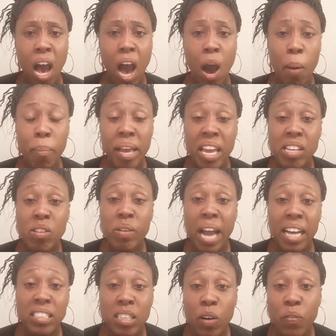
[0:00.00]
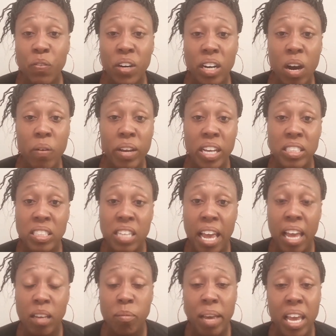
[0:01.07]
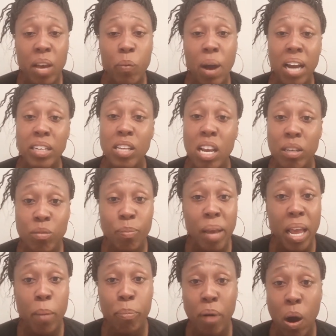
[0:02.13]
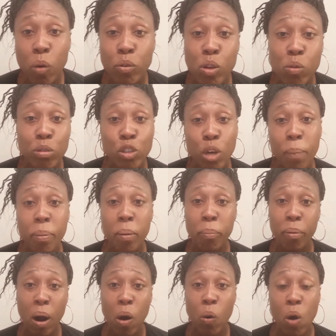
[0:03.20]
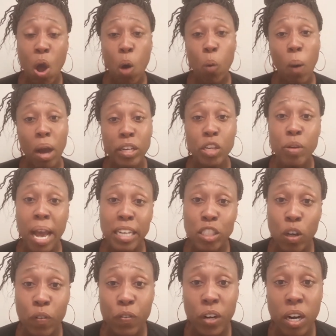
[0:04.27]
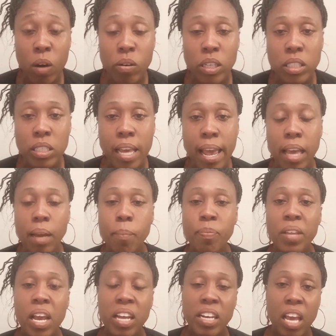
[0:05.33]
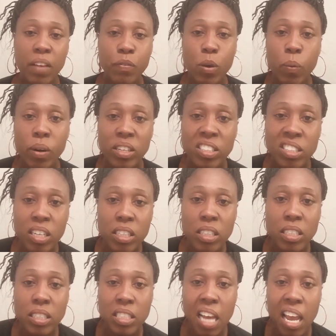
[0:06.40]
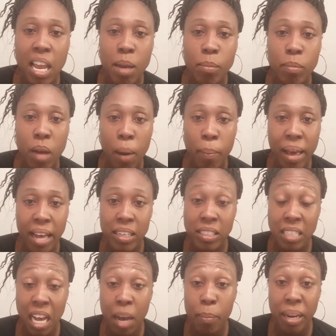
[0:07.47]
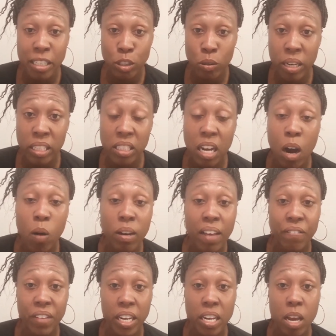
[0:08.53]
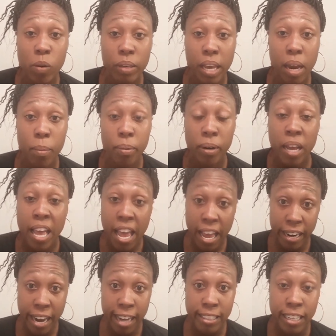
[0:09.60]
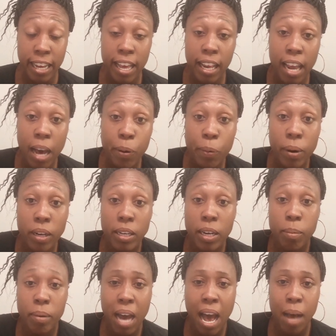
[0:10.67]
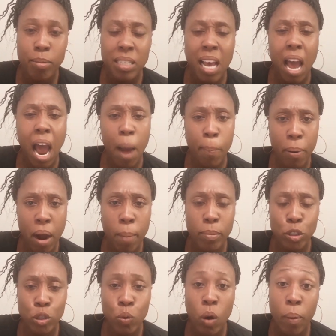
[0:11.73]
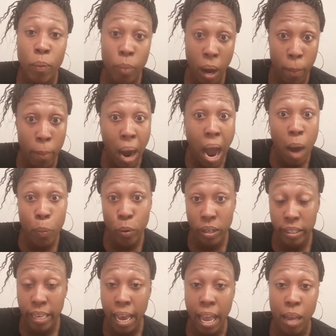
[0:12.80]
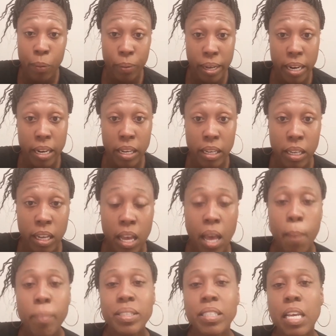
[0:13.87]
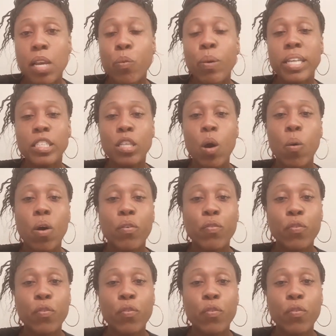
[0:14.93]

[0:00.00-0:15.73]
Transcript: Oh, man, you got your foot on his neck, man. Why, yeah, man, bro, you tripping, bro. Why you got your foot on his neck? Now, if you would have took the same amount of time that you did to hold that video camera and knocked the hell out of one of them cops, I promise you a mob would have came with it. But see, we so